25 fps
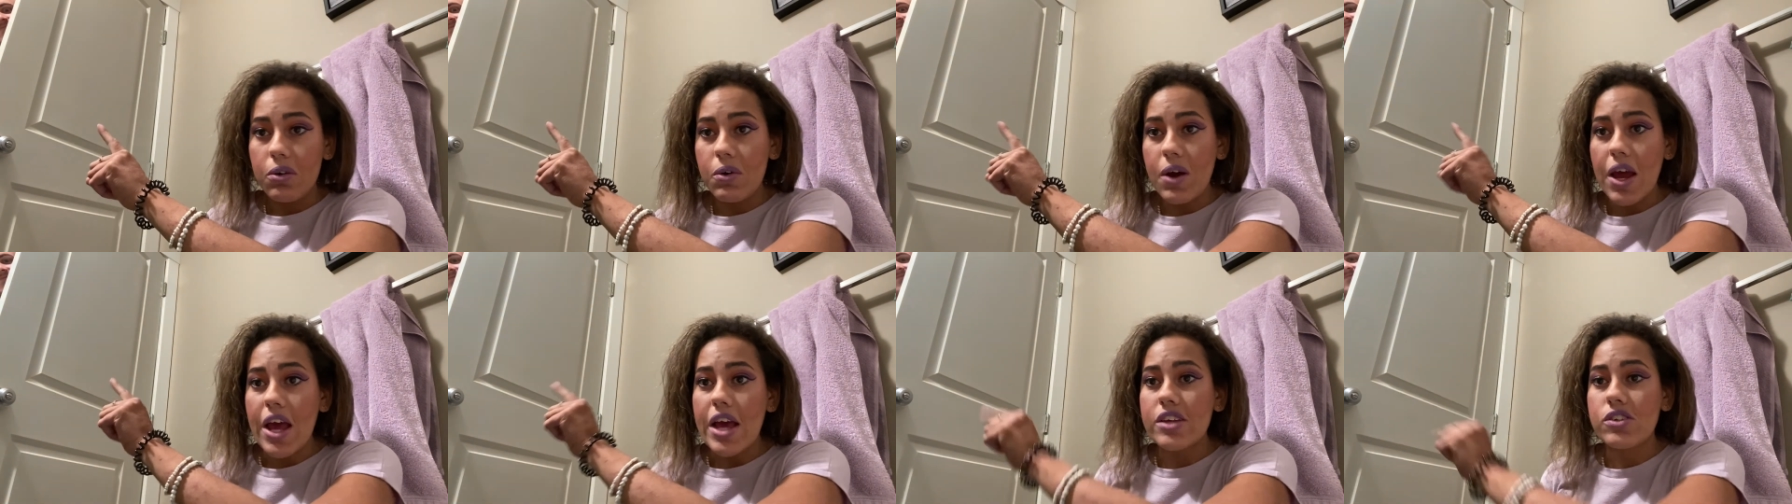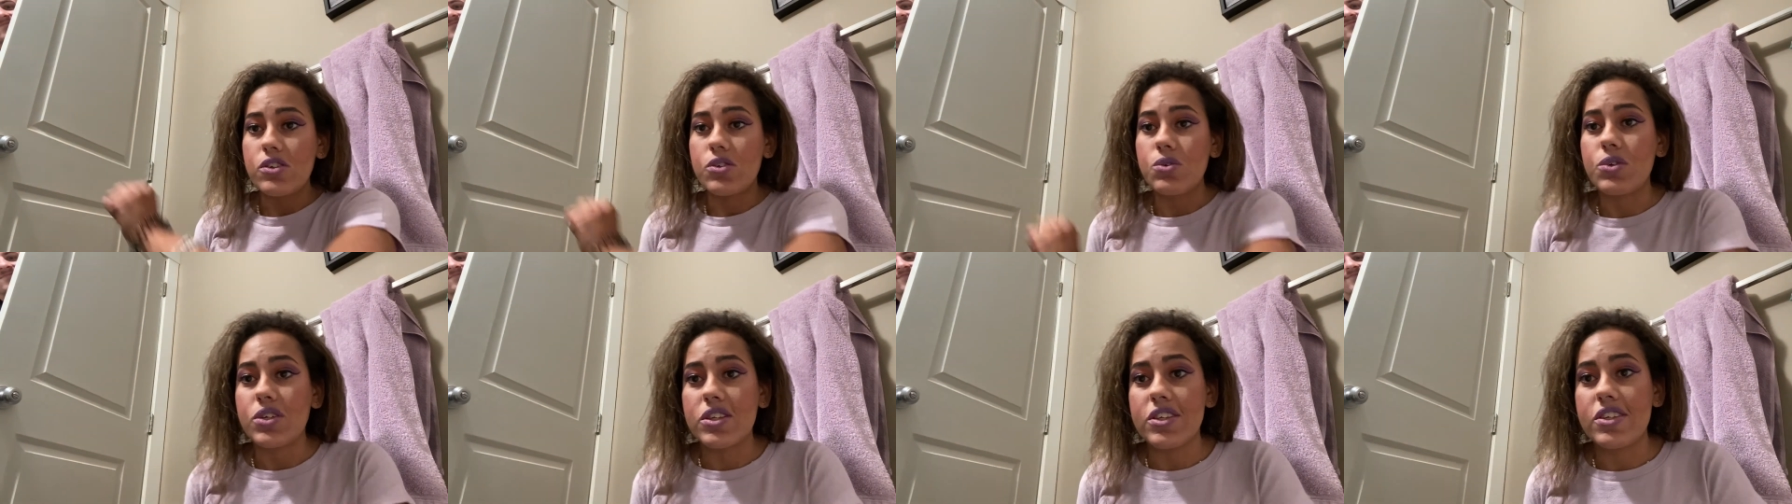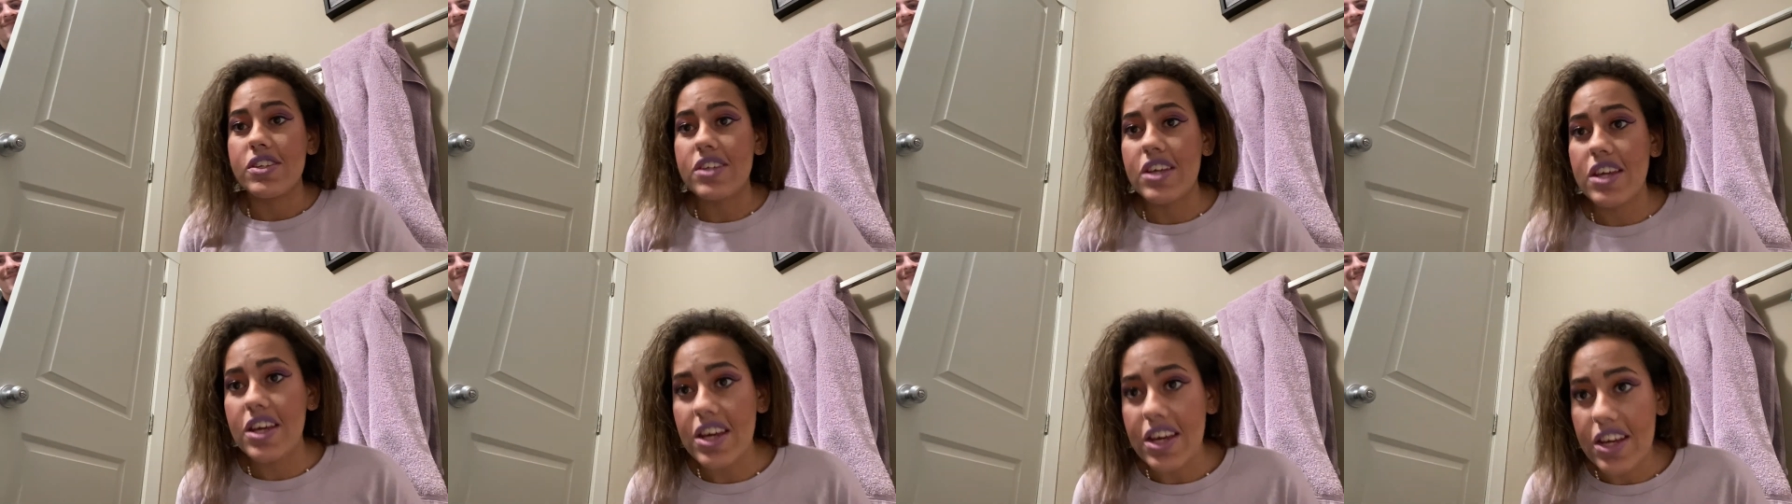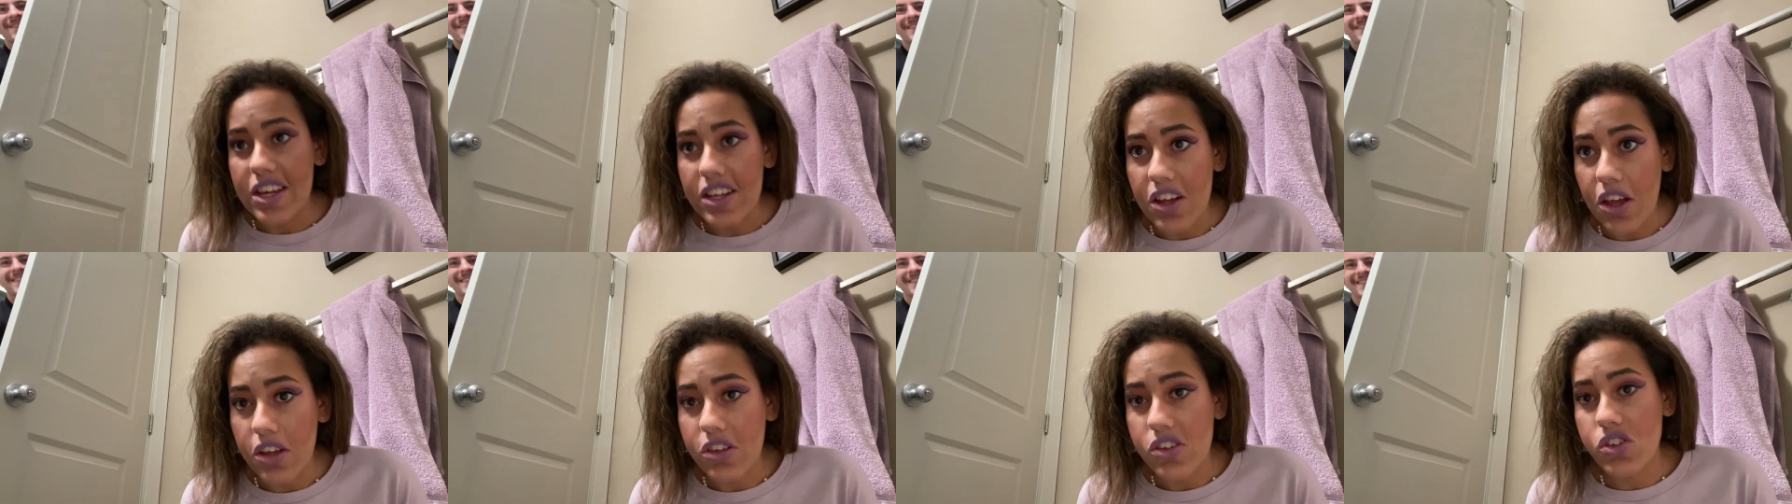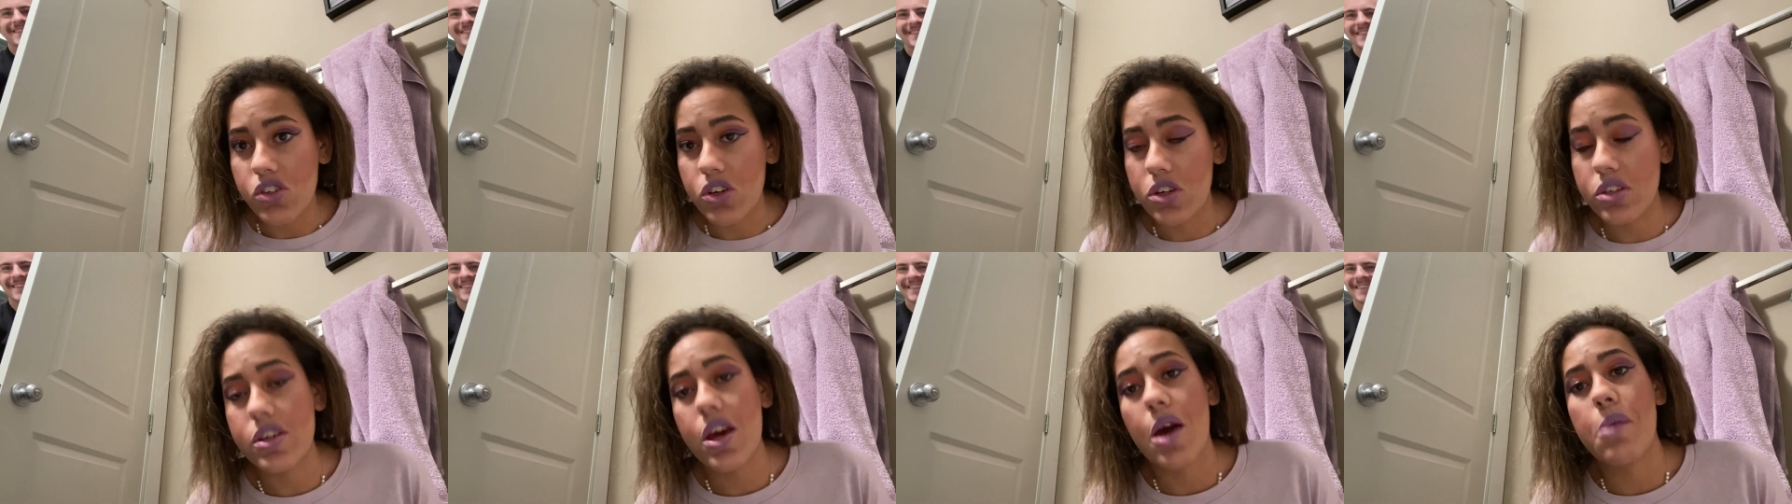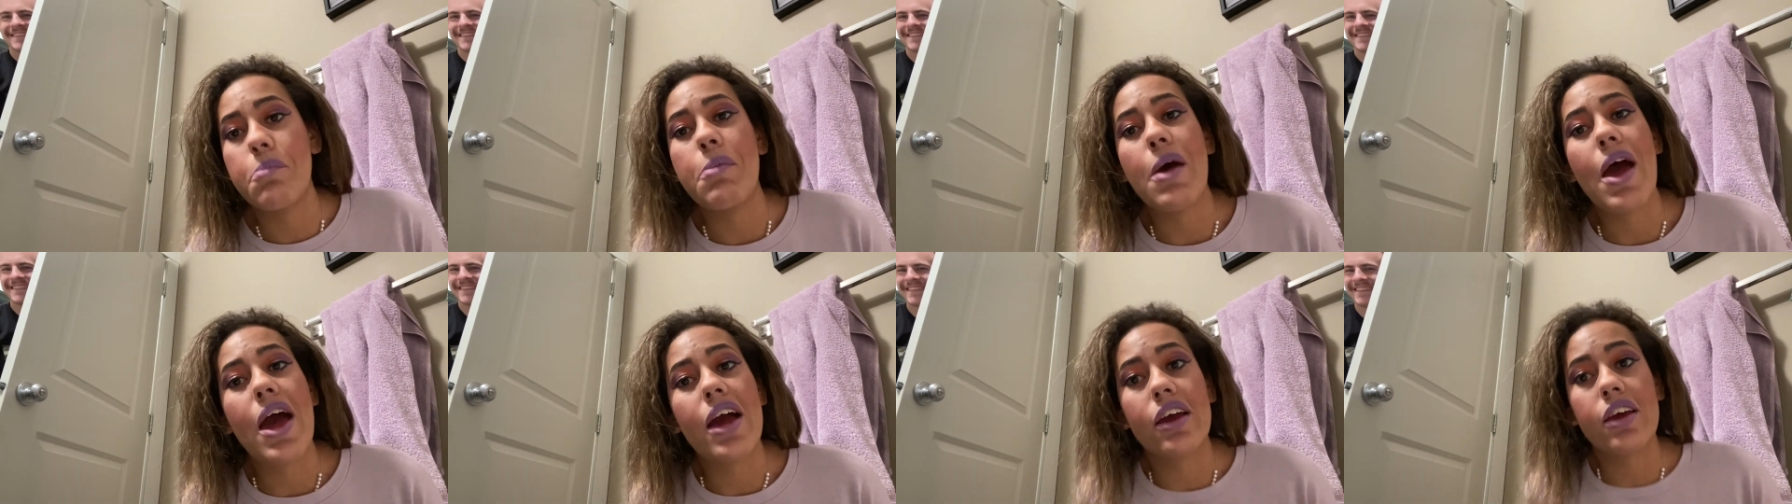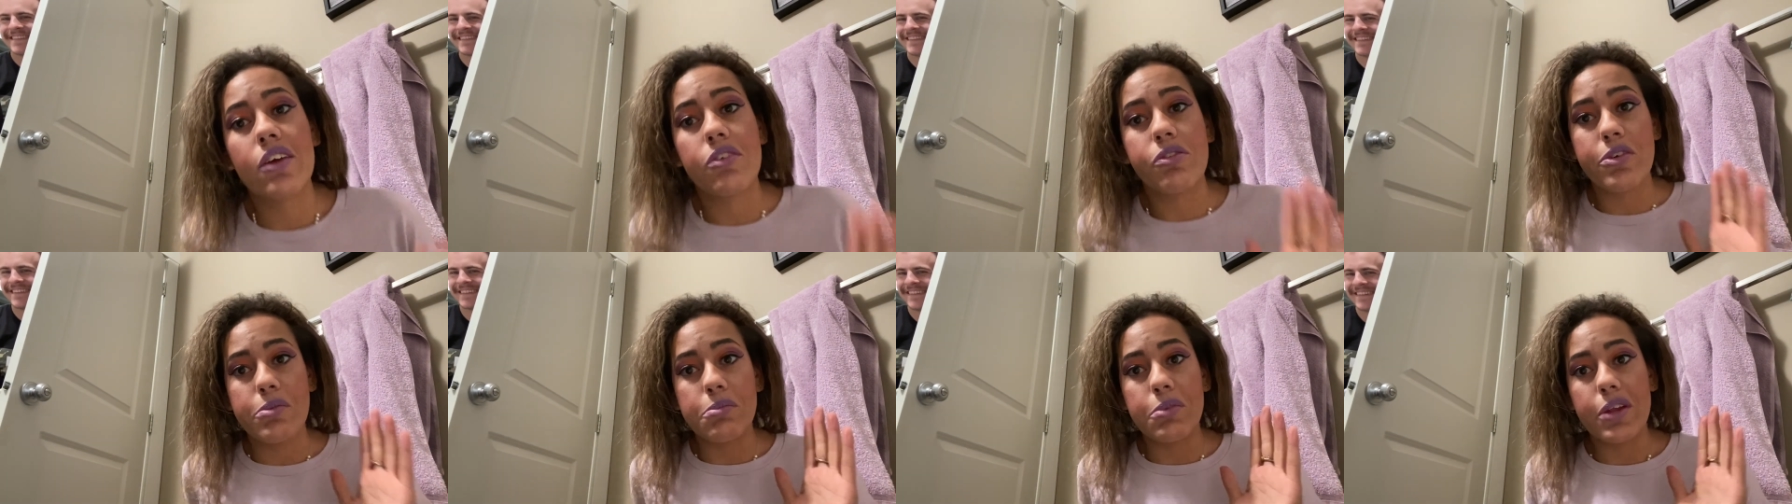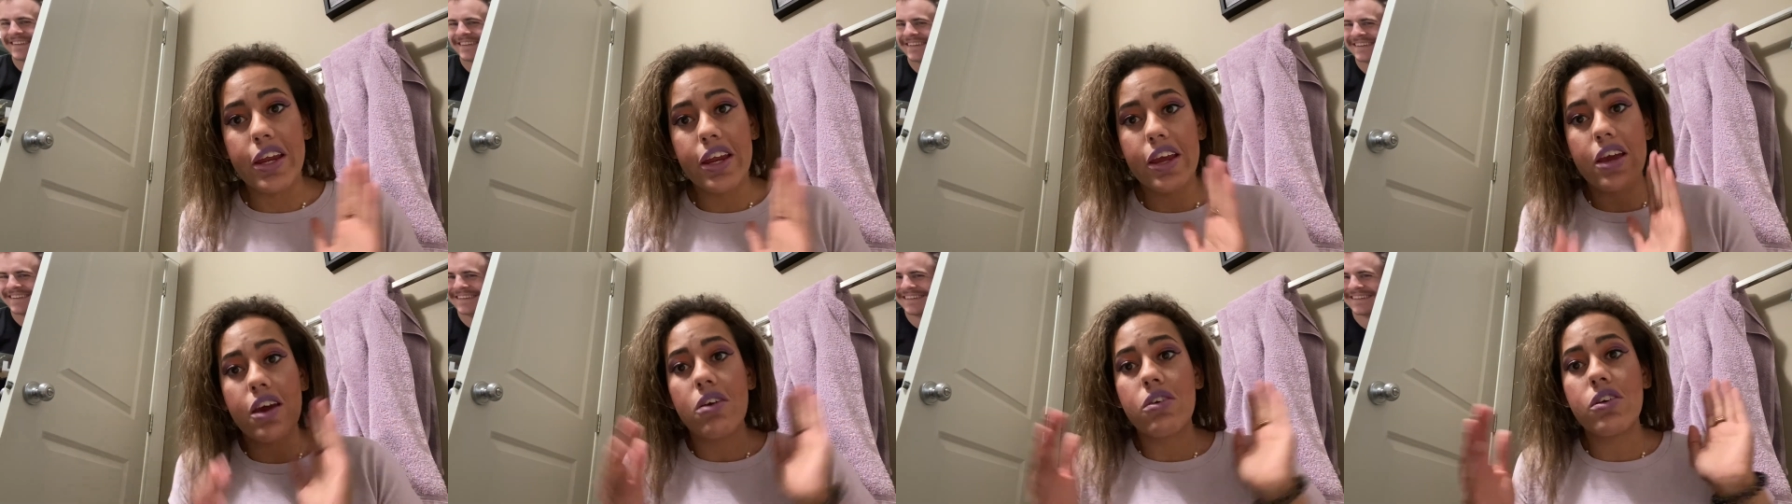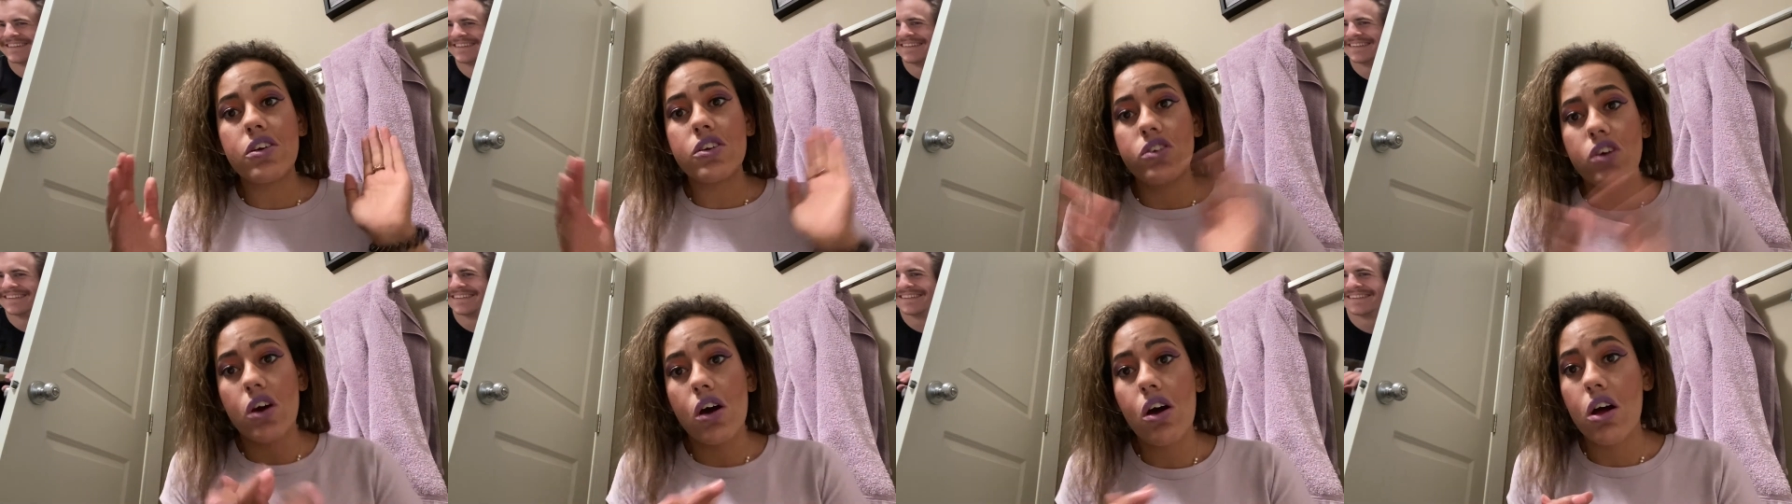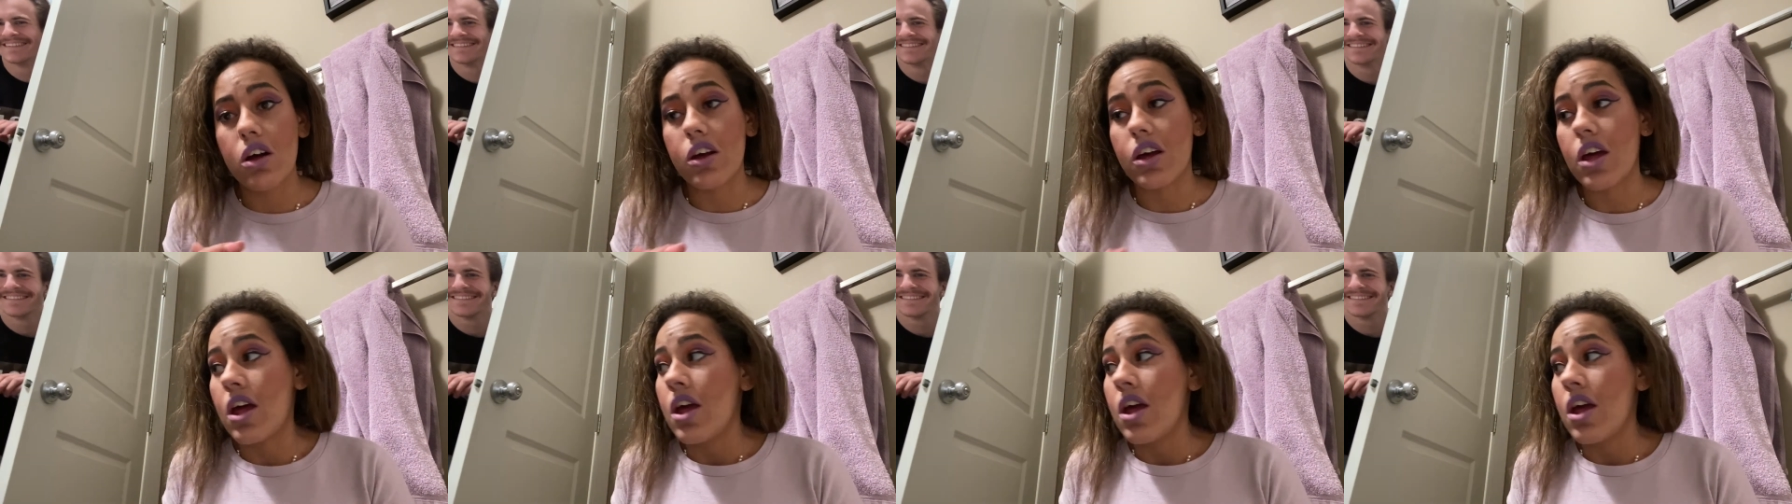As you can see, he has just come back from letting out our dog.